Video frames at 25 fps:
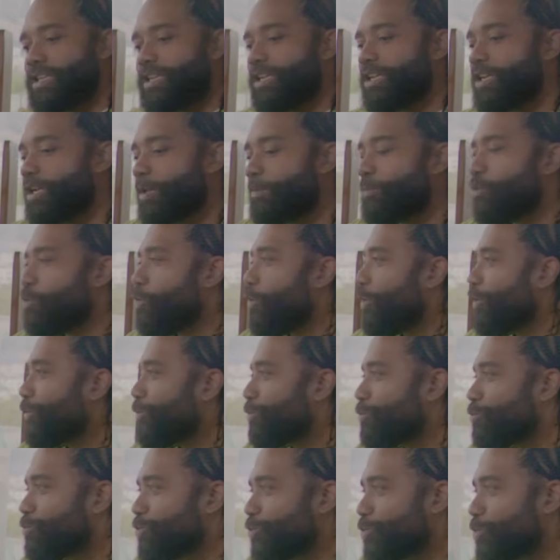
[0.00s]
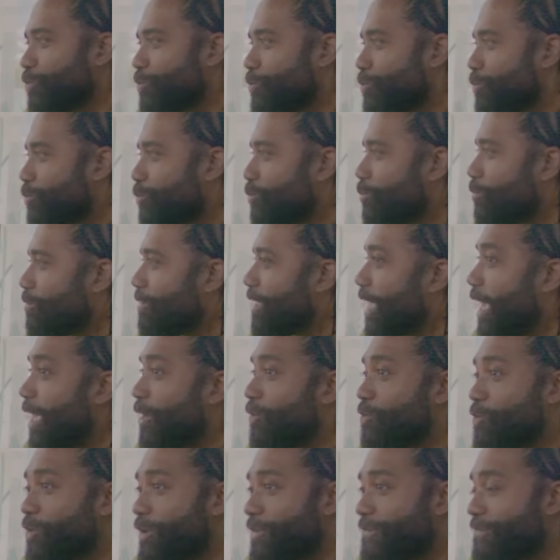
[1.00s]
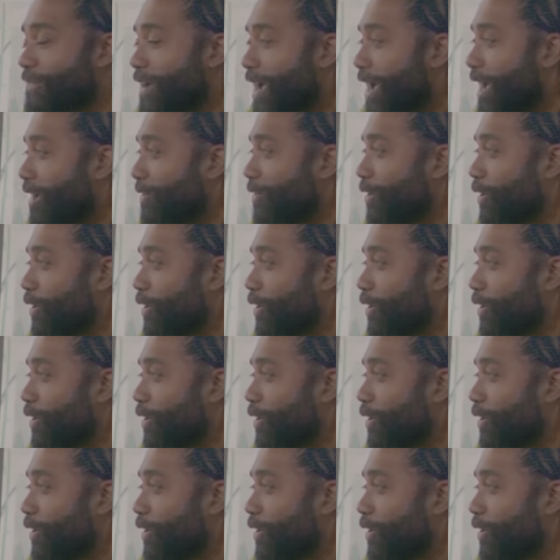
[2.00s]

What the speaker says: ended up going through 2 Category 5